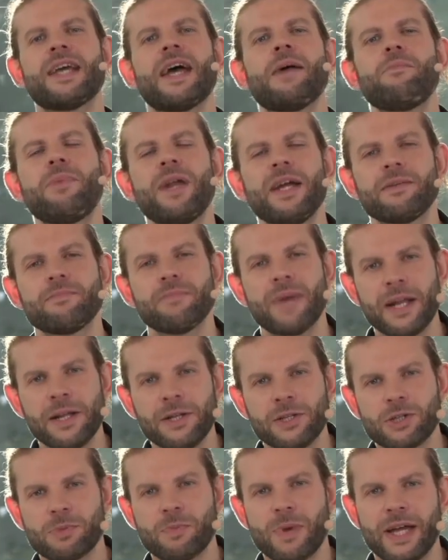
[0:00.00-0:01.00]
template
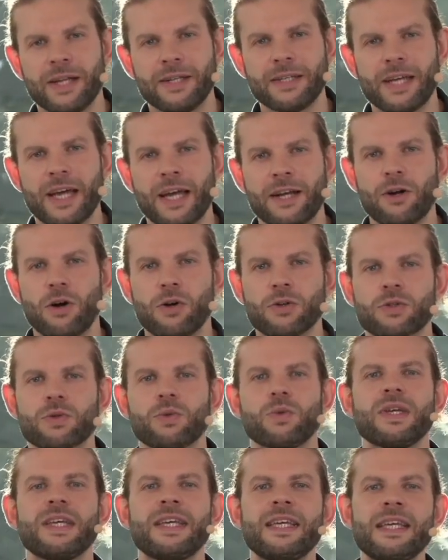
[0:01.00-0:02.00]
management and also